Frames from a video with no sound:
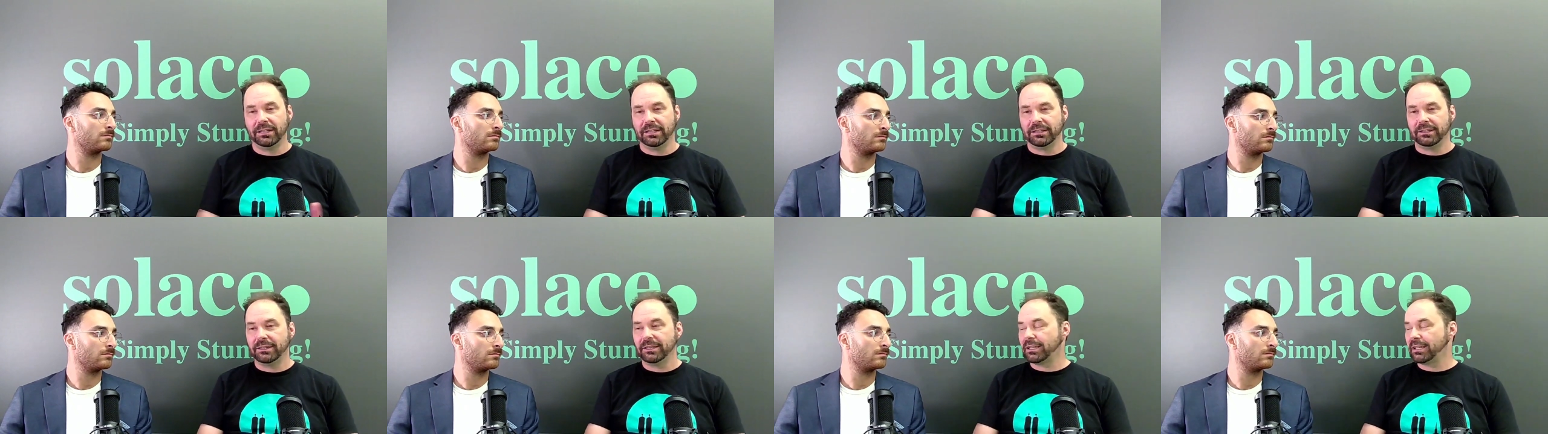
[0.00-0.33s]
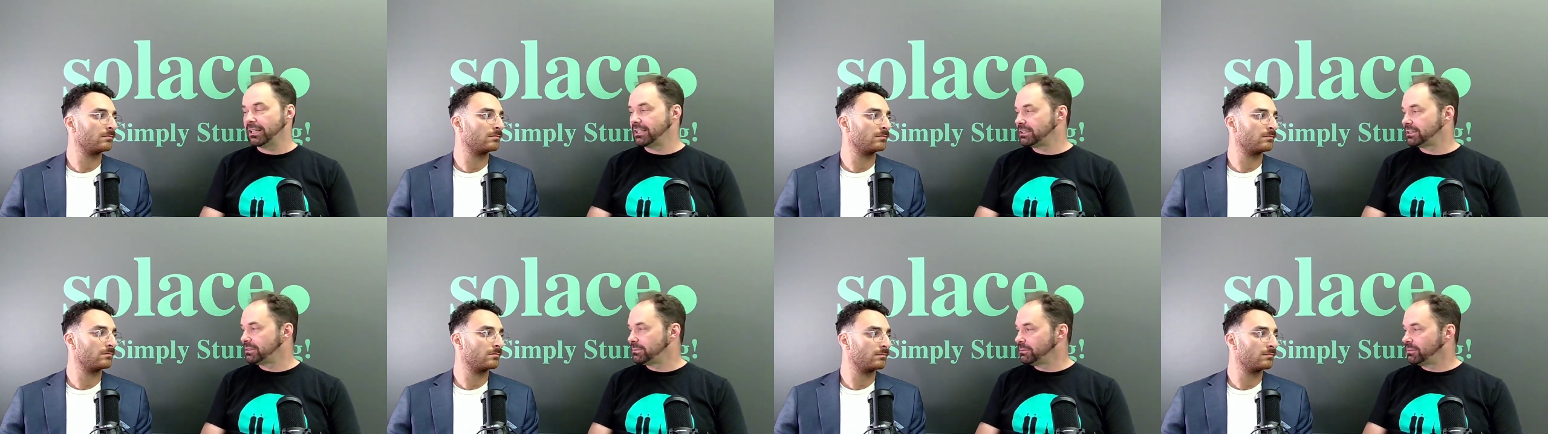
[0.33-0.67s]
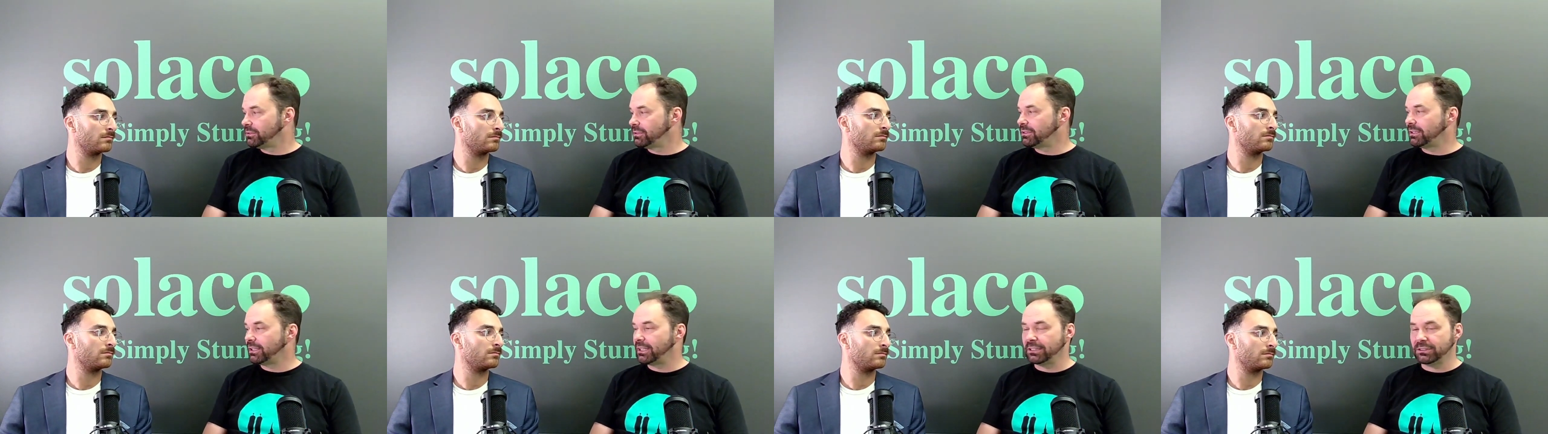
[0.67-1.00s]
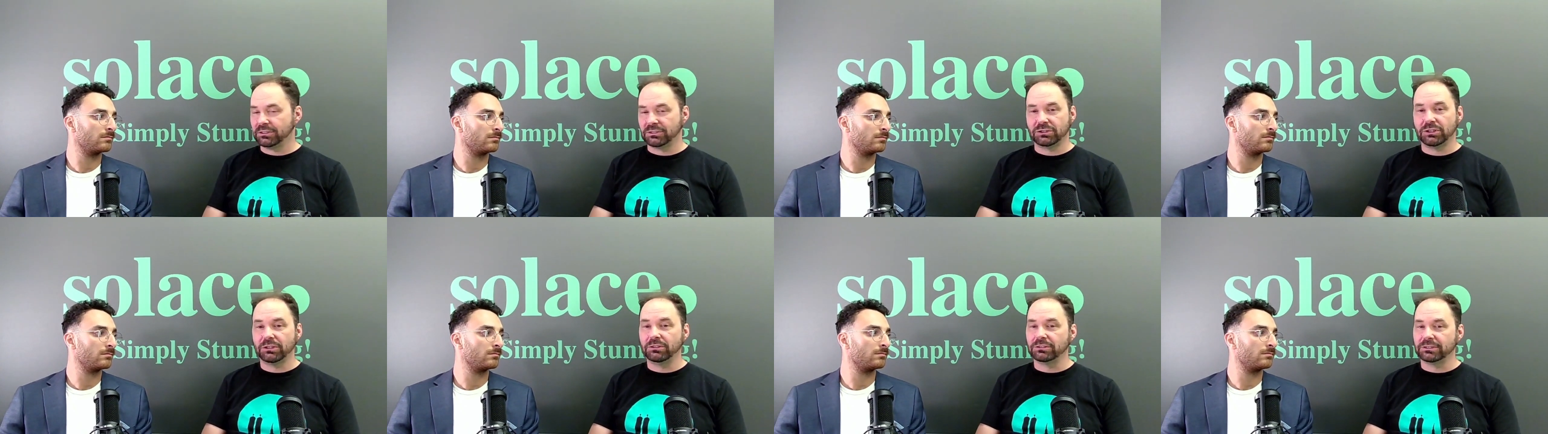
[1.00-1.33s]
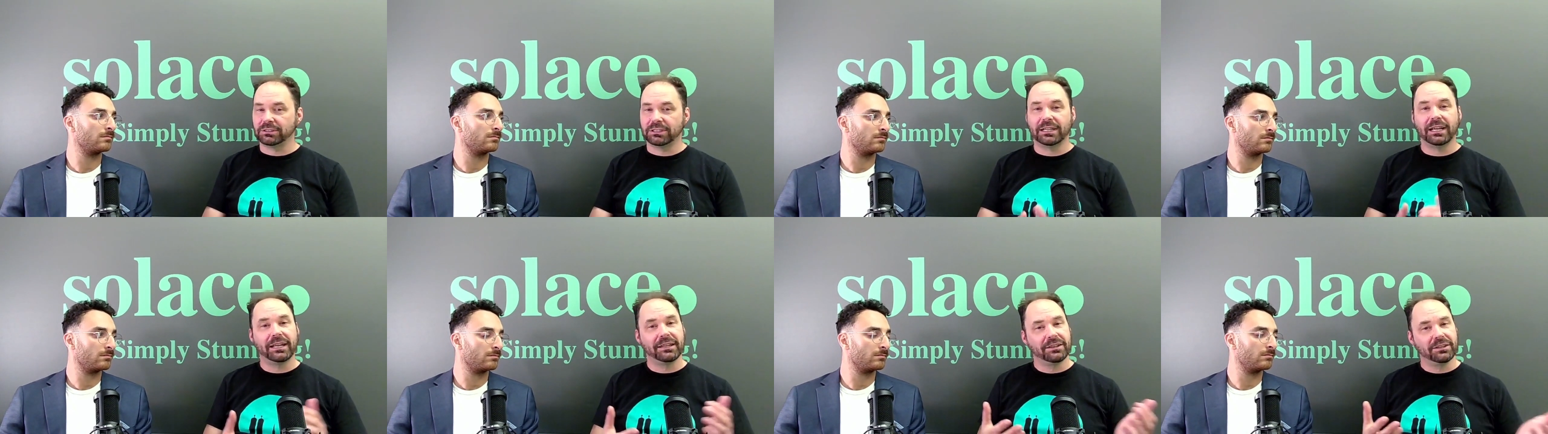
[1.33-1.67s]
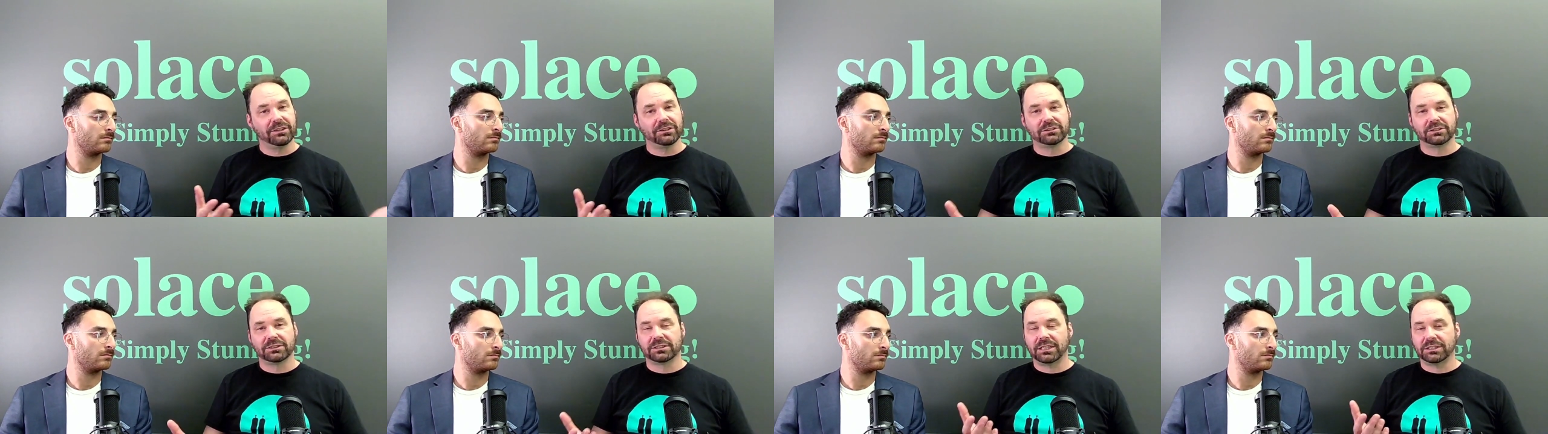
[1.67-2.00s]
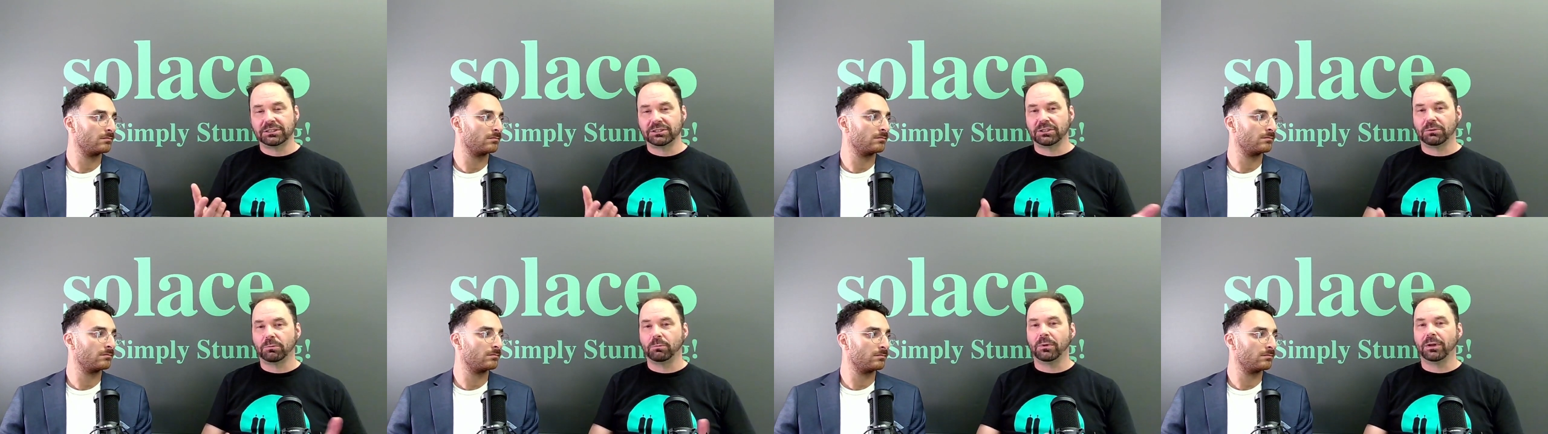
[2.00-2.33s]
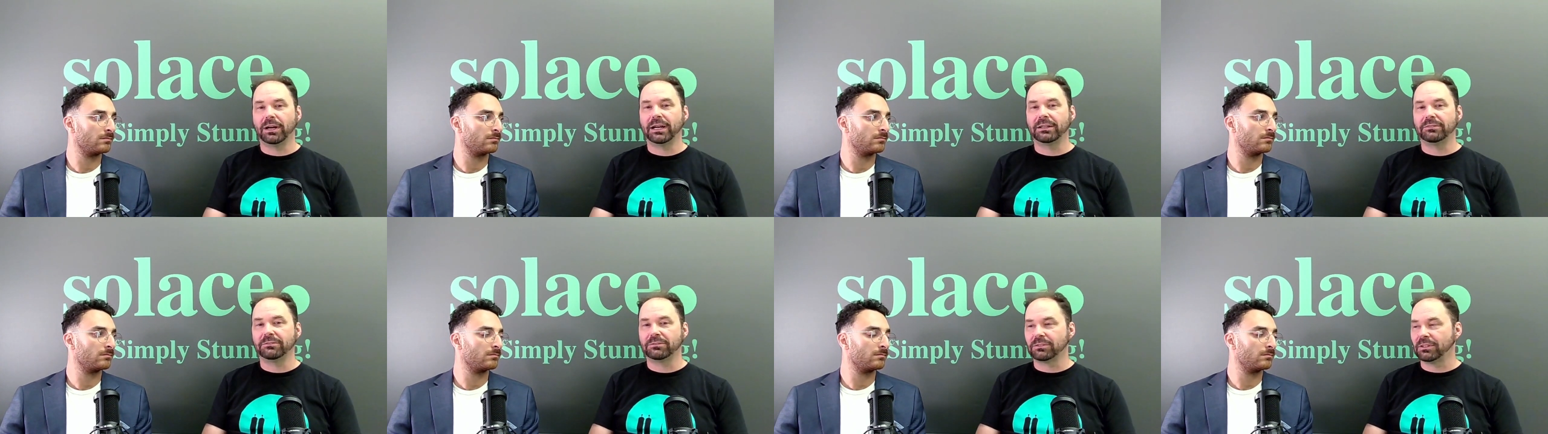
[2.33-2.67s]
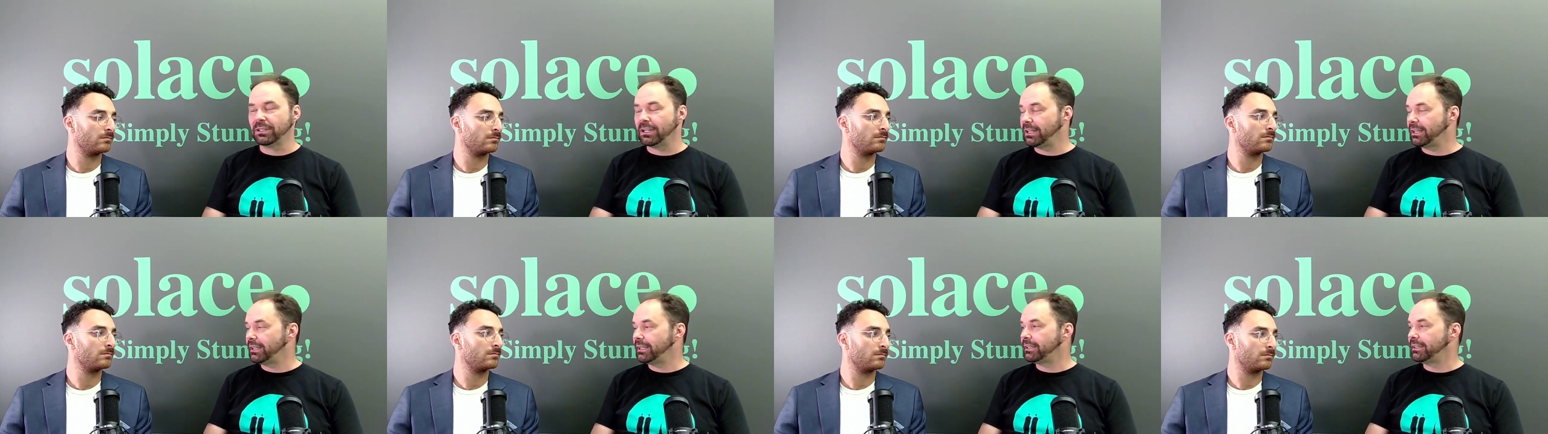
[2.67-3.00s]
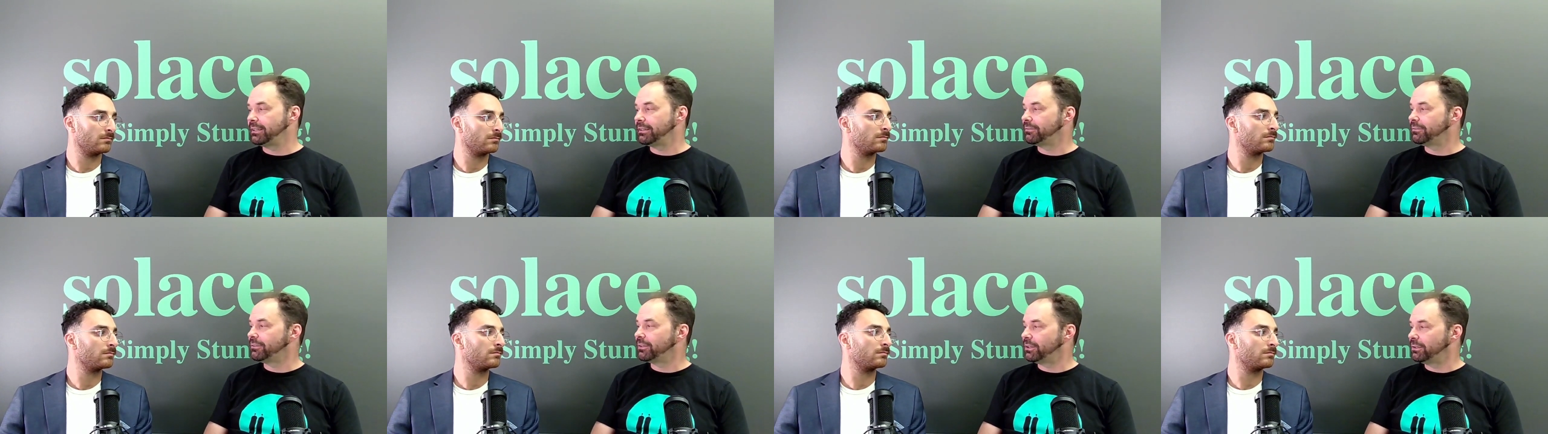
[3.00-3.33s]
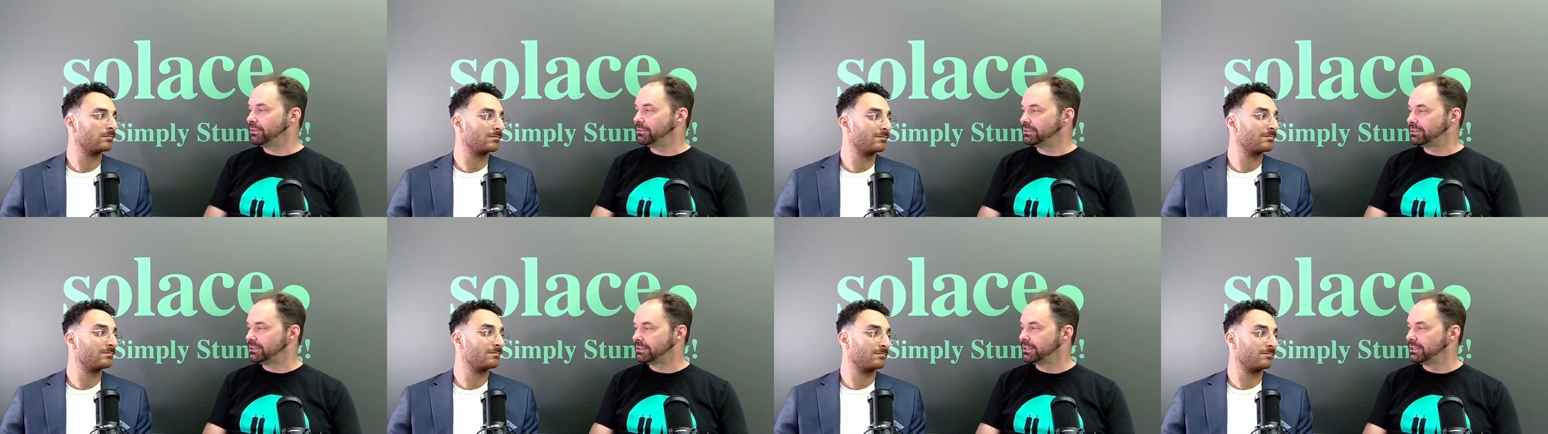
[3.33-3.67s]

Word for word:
Speaker 1: the customer has chosen and there's such a wide variety of those